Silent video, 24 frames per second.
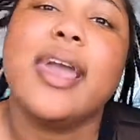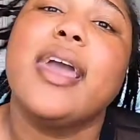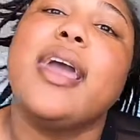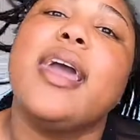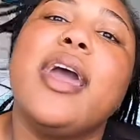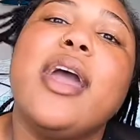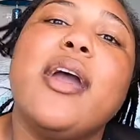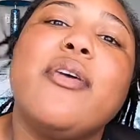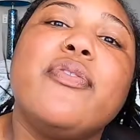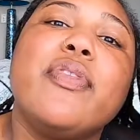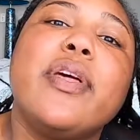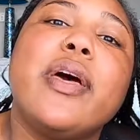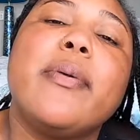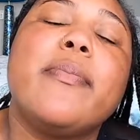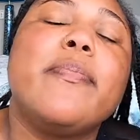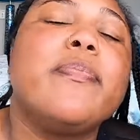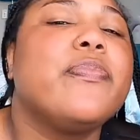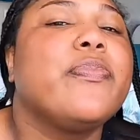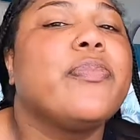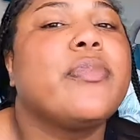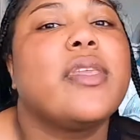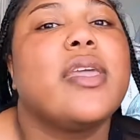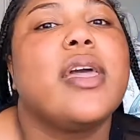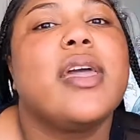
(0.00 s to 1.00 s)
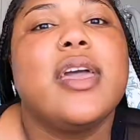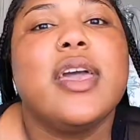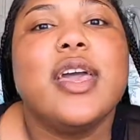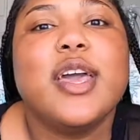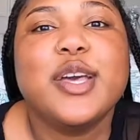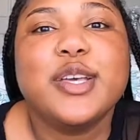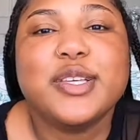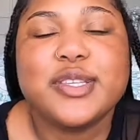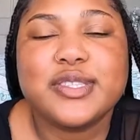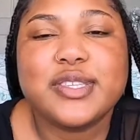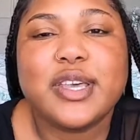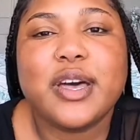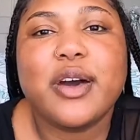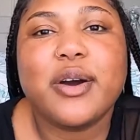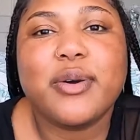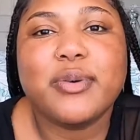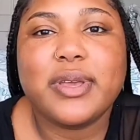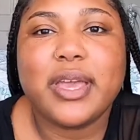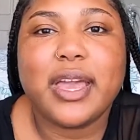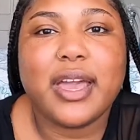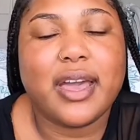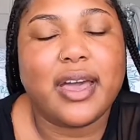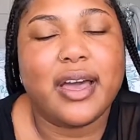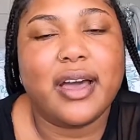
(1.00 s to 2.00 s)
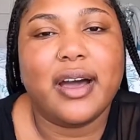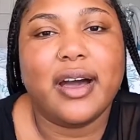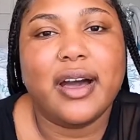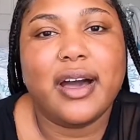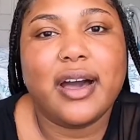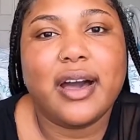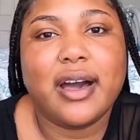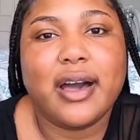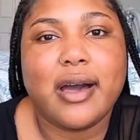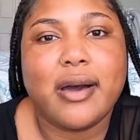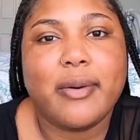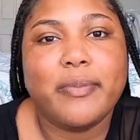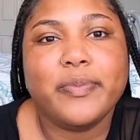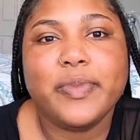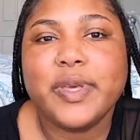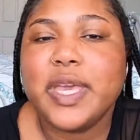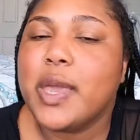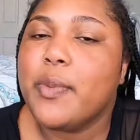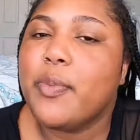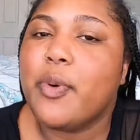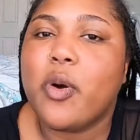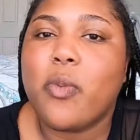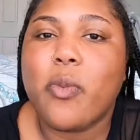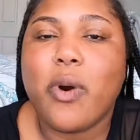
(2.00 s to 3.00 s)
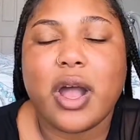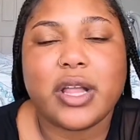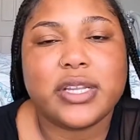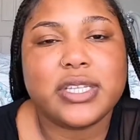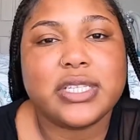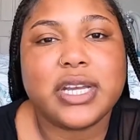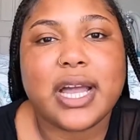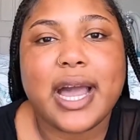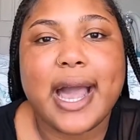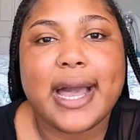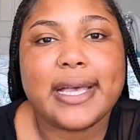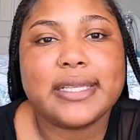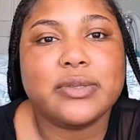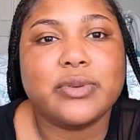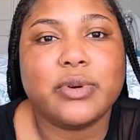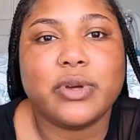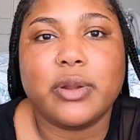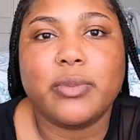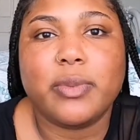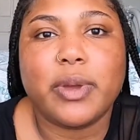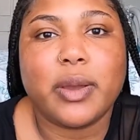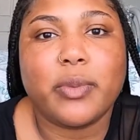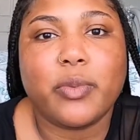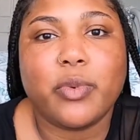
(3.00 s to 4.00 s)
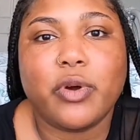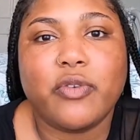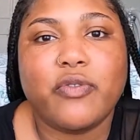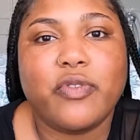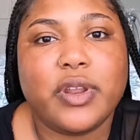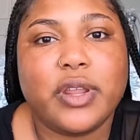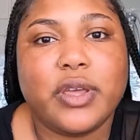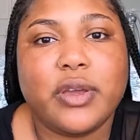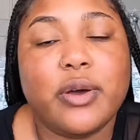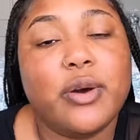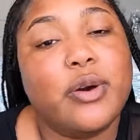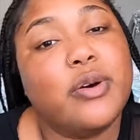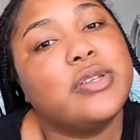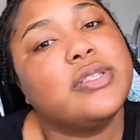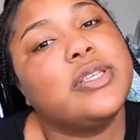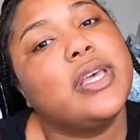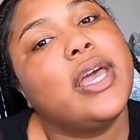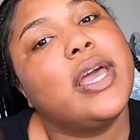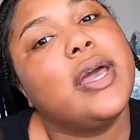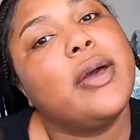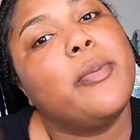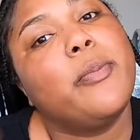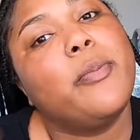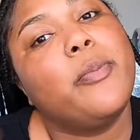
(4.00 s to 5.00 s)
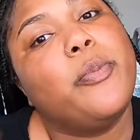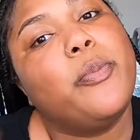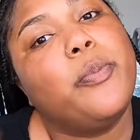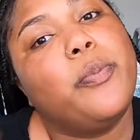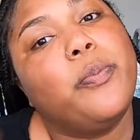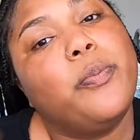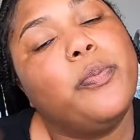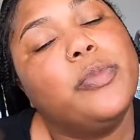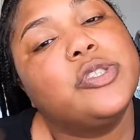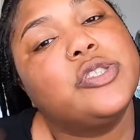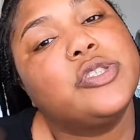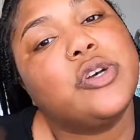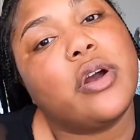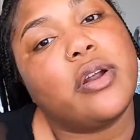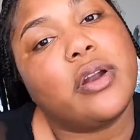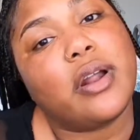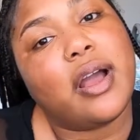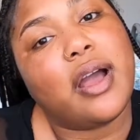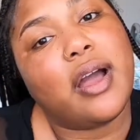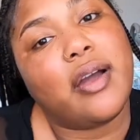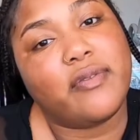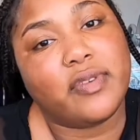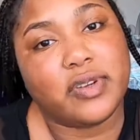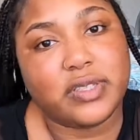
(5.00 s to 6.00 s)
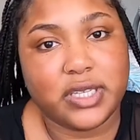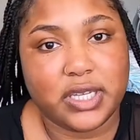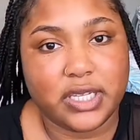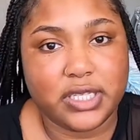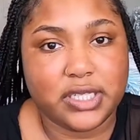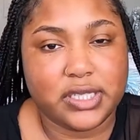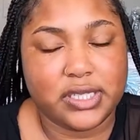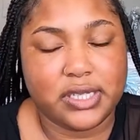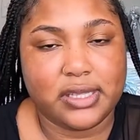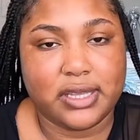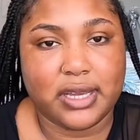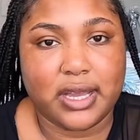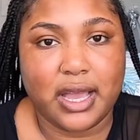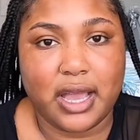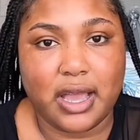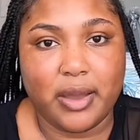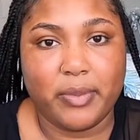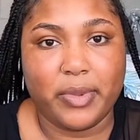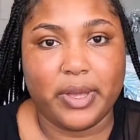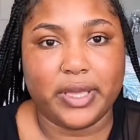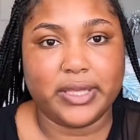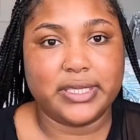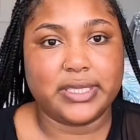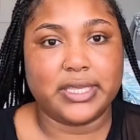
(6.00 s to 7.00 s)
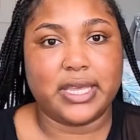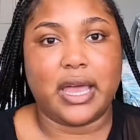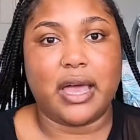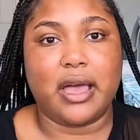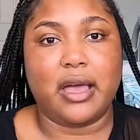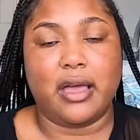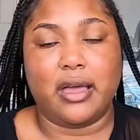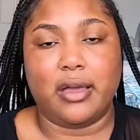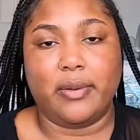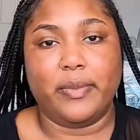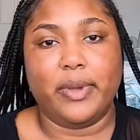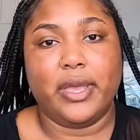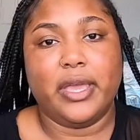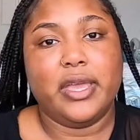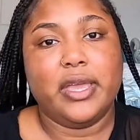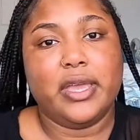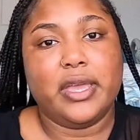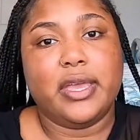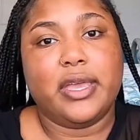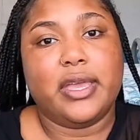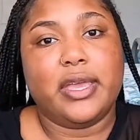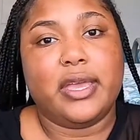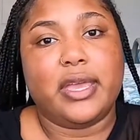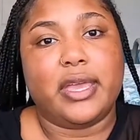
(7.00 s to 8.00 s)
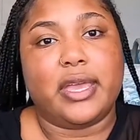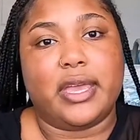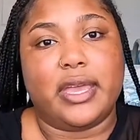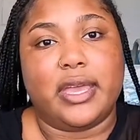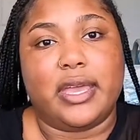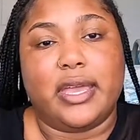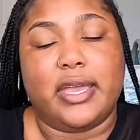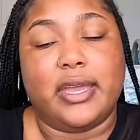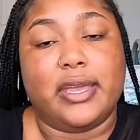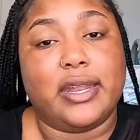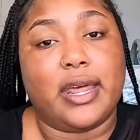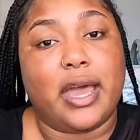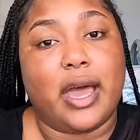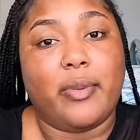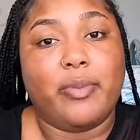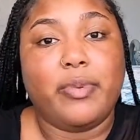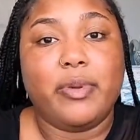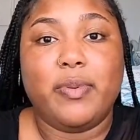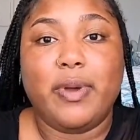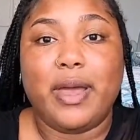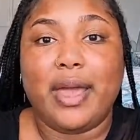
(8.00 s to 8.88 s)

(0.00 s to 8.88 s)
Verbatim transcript: Hair flip. So yeah, um, keep on watching, guys. I'm gonna make more videos, start a conversation in the comments, um, and I'll be